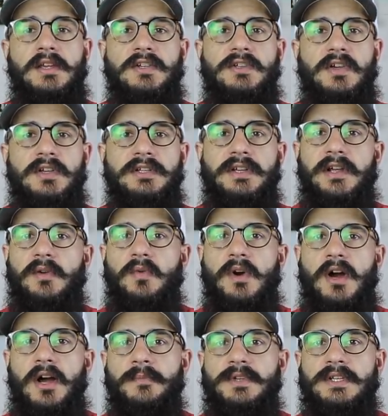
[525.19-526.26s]
So I was like,
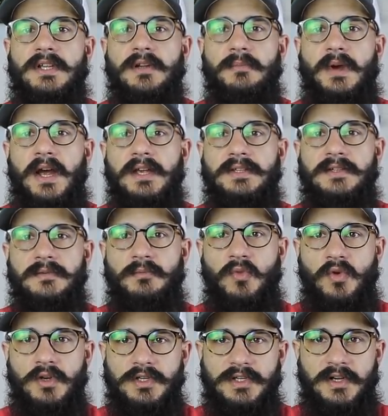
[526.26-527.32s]
well, I'm just going to buy some
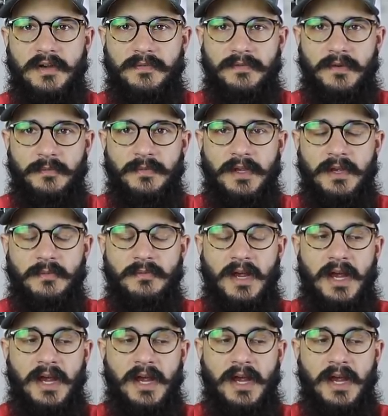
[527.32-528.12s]
more stuff from them.